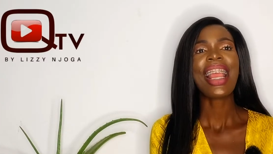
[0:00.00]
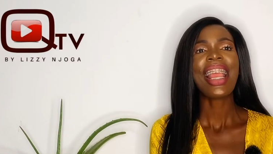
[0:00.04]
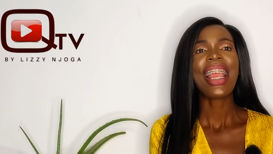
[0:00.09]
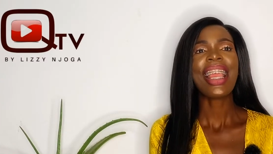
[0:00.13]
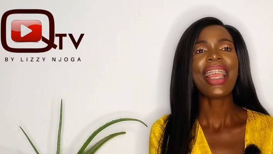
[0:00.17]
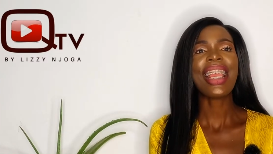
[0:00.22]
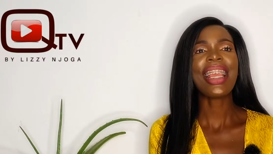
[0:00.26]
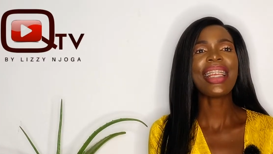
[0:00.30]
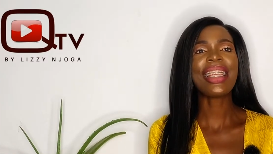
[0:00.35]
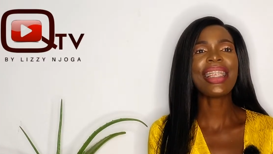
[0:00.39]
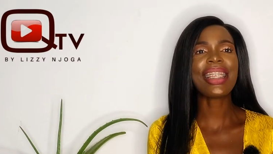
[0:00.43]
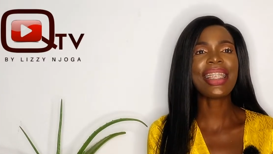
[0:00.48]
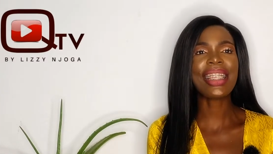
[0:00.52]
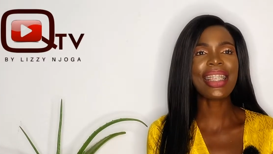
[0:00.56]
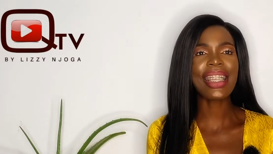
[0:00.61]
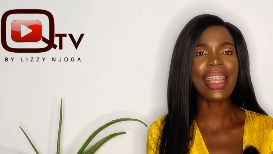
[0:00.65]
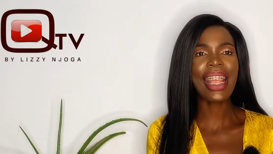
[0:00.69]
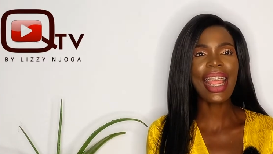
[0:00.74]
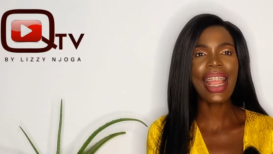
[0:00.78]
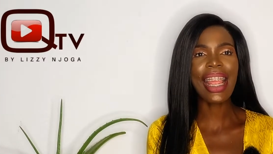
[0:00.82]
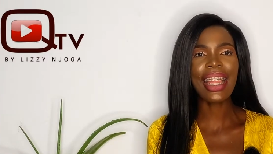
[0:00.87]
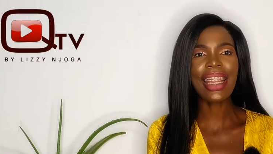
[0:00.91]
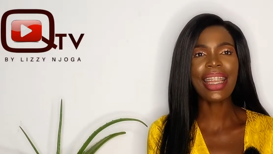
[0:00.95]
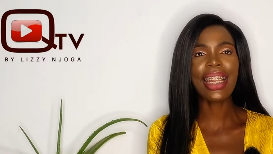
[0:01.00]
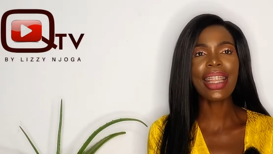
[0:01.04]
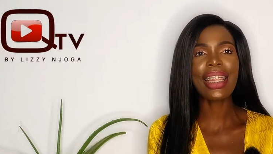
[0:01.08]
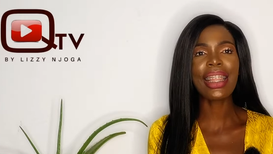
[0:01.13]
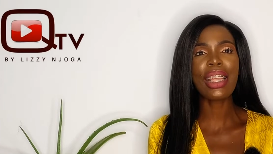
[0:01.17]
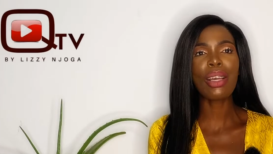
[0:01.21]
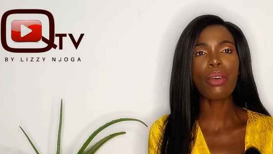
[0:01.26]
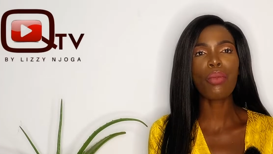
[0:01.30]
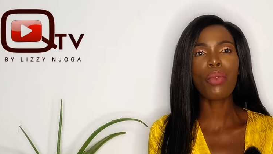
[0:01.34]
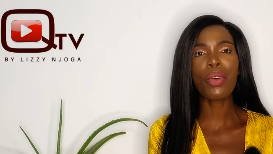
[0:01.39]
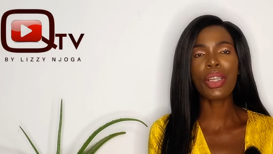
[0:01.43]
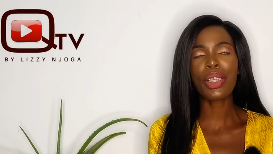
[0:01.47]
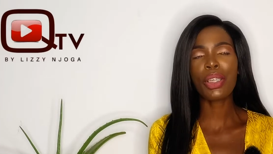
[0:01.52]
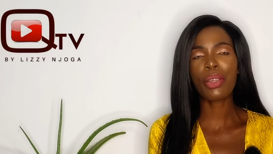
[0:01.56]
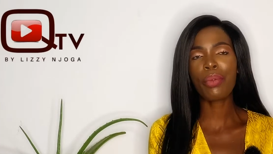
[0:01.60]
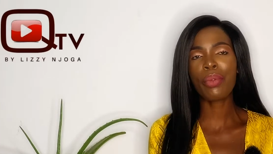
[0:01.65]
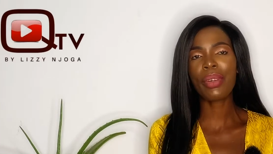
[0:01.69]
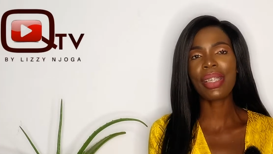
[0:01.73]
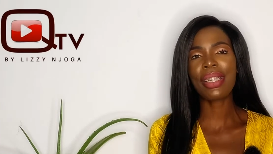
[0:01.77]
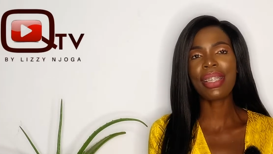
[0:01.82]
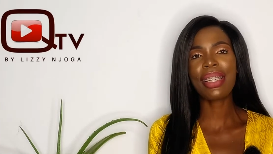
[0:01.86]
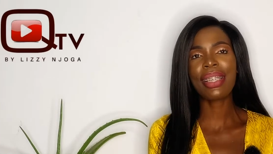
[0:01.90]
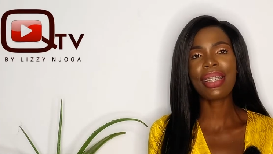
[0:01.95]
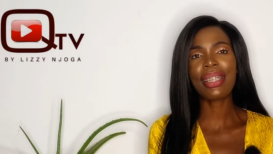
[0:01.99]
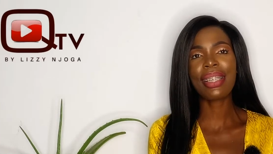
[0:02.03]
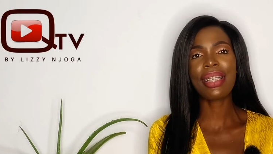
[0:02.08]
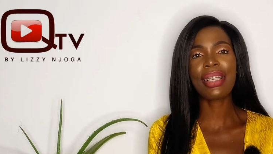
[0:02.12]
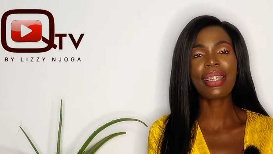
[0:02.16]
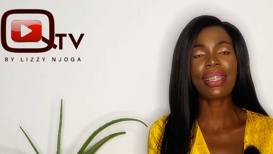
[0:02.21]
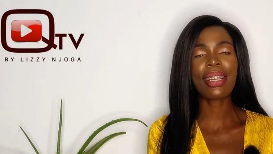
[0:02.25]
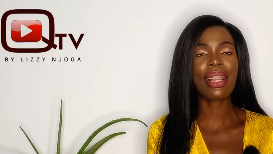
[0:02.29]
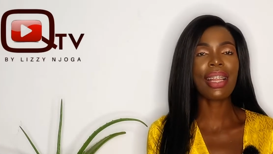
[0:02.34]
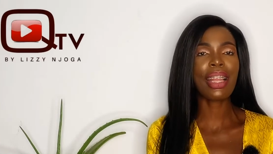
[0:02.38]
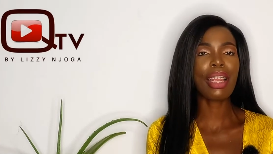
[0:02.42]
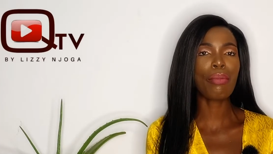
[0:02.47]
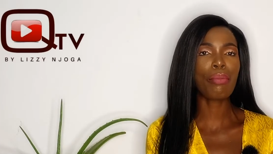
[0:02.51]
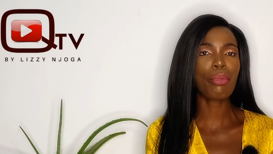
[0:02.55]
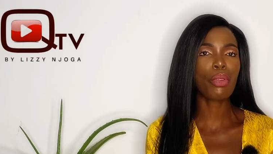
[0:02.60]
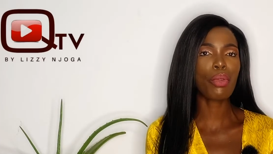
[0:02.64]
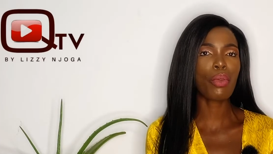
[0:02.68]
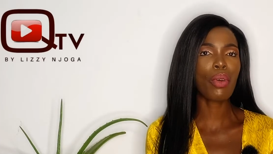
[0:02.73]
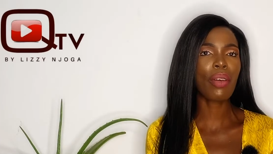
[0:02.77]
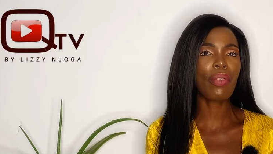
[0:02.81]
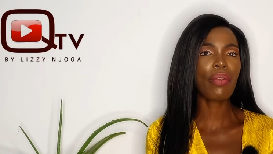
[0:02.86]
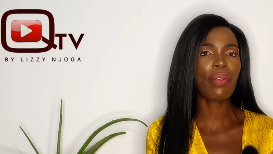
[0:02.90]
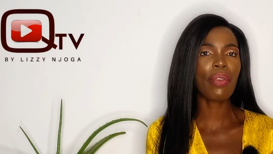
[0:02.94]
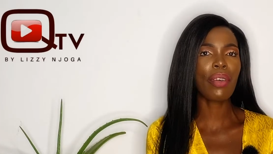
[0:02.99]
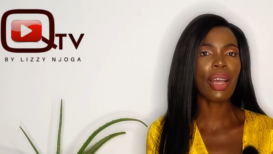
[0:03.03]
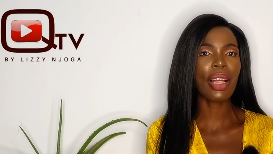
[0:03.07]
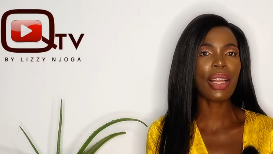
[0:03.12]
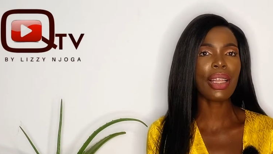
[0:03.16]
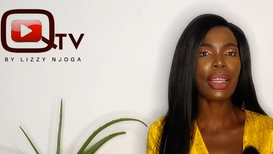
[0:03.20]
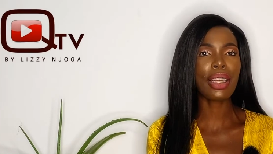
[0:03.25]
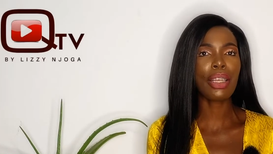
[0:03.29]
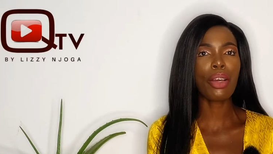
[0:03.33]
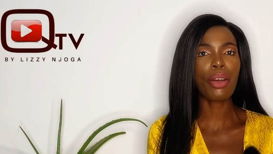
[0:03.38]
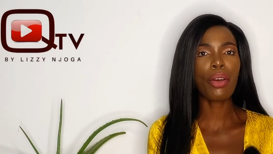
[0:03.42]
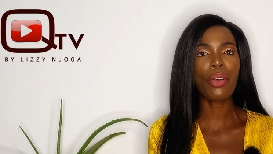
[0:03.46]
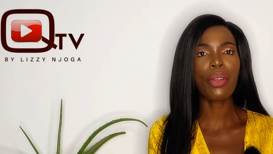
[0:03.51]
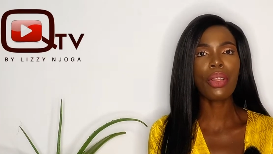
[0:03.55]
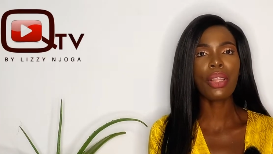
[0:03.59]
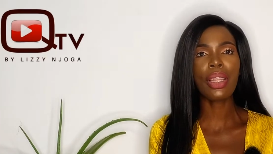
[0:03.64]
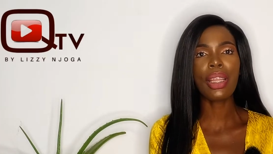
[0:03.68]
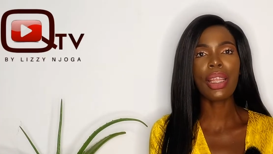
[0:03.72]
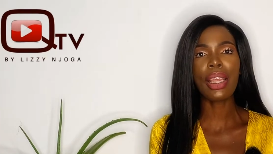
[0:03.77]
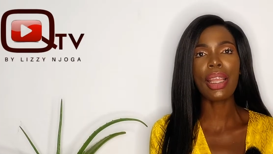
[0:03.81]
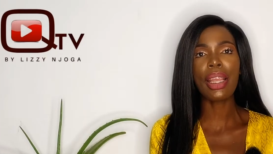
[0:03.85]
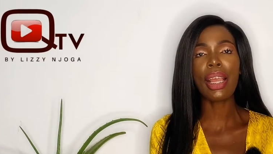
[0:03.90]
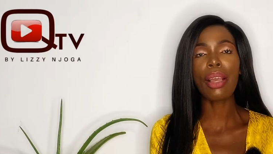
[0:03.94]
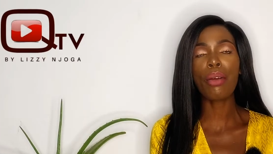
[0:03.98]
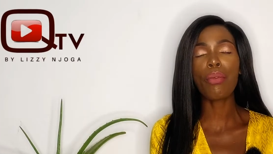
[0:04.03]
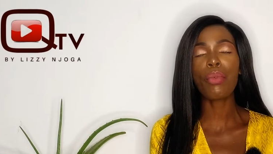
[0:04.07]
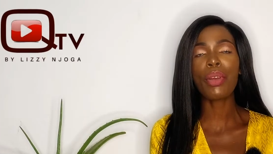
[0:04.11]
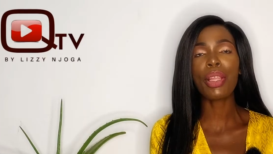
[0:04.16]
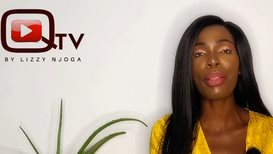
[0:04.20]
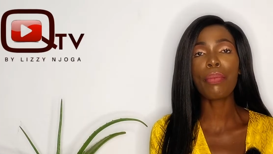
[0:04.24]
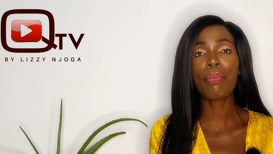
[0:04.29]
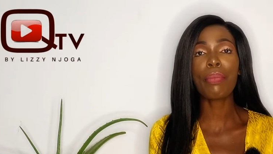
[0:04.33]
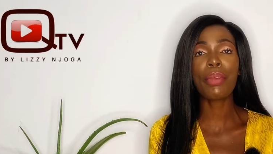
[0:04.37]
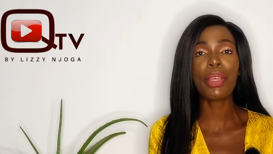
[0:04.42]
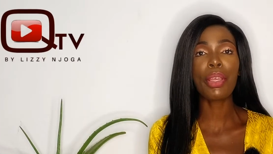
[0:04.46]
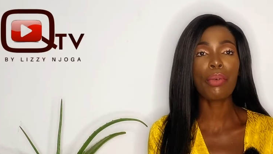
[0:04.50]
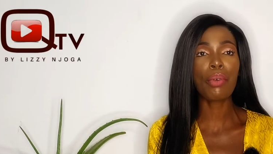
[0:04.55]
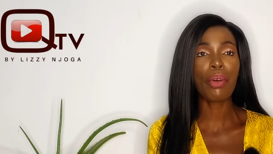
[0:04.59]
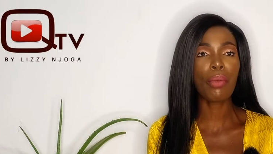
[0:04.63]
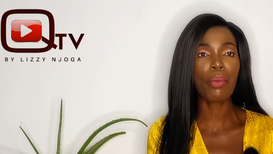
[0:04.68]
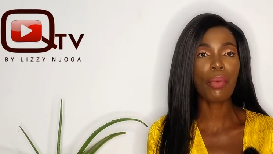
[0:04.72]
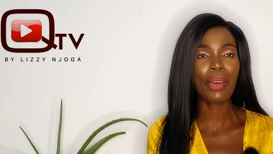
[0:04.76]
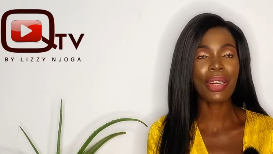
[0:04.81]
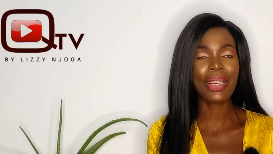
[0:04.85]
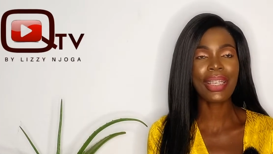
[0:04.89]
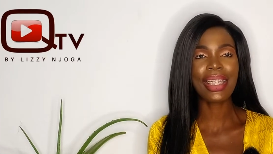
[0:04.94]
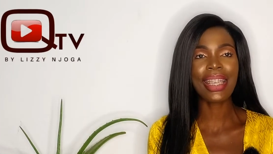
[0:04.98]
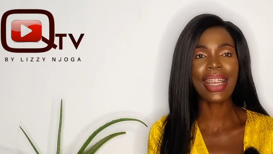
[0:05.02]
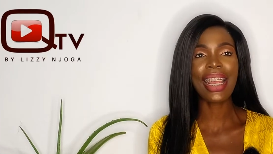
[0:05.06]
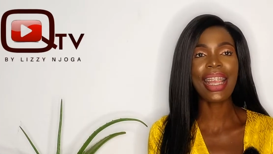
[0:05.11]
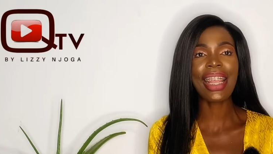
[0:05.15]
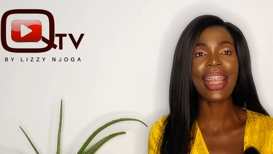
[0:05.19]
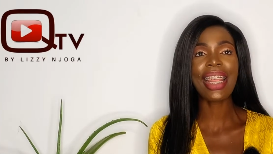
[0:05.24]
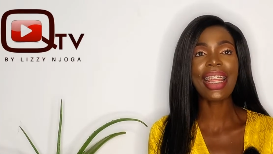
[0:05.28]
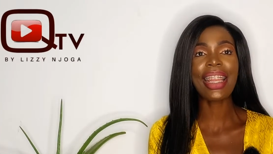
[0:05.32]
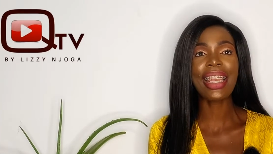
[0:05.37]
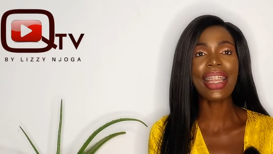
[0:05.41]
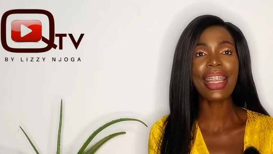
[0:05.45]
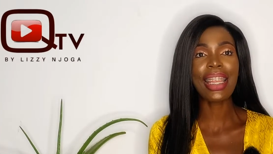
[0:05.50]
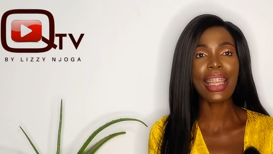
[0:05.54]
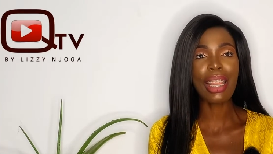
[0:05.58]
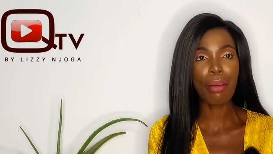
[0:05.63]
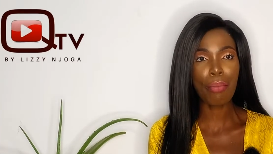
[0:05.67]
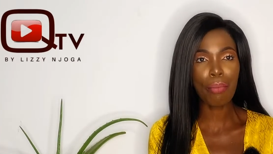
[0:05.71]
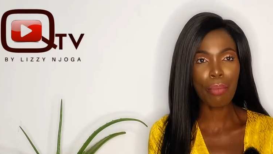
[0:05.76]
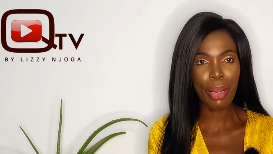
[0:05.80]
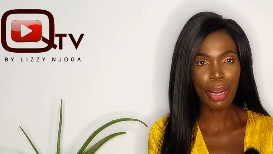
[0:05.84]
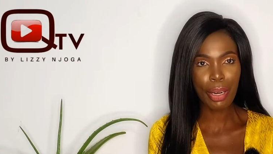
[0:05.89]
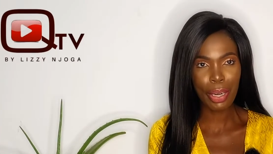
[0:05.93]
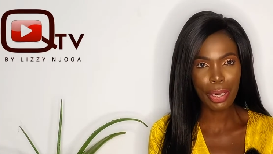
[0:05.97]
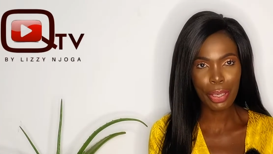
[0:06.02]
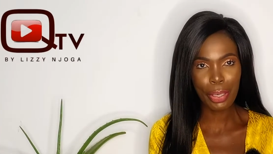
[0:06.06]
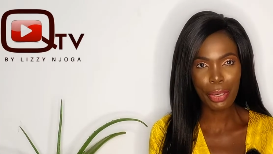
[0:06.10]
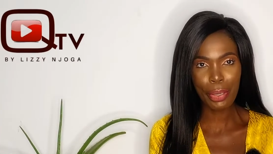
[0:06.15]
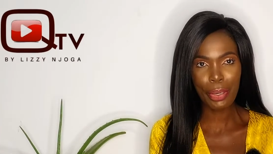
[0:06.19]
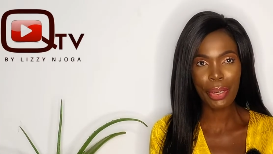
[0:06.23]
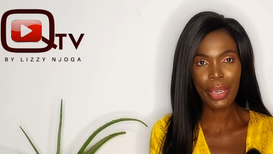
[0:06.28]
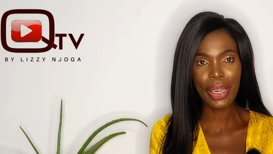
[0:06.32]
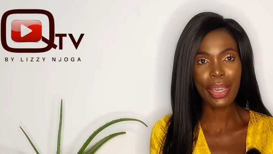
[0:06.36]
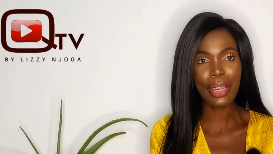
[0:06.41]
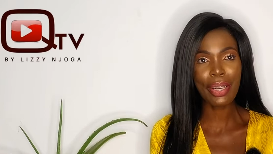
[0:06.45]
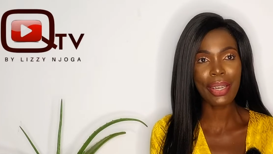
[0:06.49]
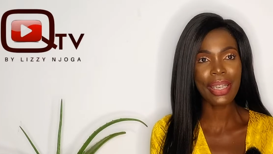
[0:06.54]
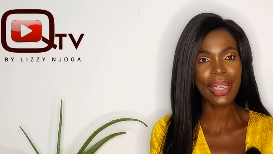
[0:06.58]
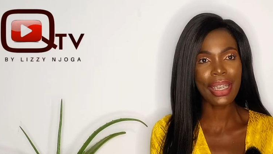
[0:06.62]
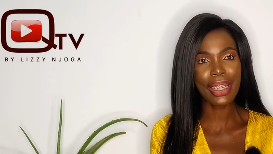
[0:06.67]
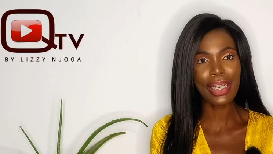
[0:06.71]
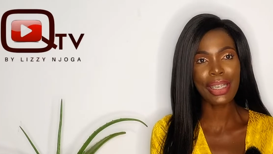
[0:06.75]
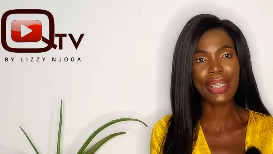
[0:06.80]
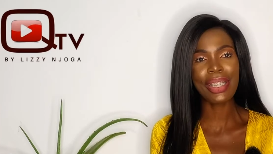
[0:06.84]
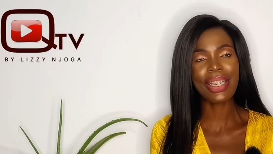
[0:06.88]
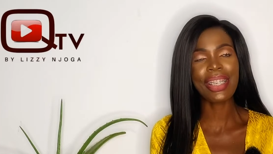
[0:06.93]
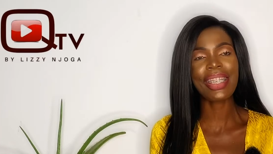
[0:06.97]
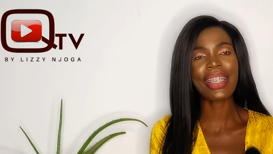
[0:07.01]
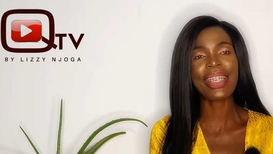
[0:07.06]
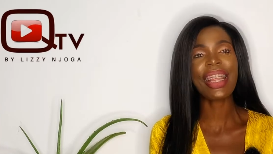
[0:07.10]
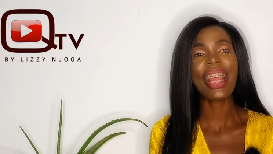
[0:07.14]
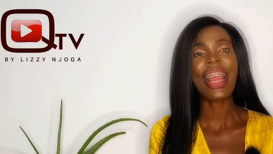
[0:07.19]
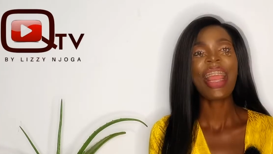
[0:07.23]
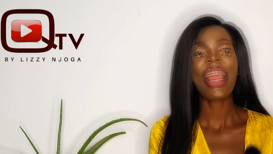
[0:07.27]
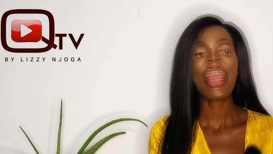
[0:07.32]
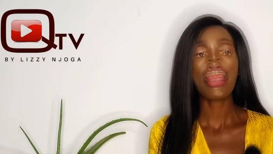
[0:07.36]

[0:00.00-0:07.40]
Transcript: Instead, the water resistance claims were valid only with pure water in laboratory conditions.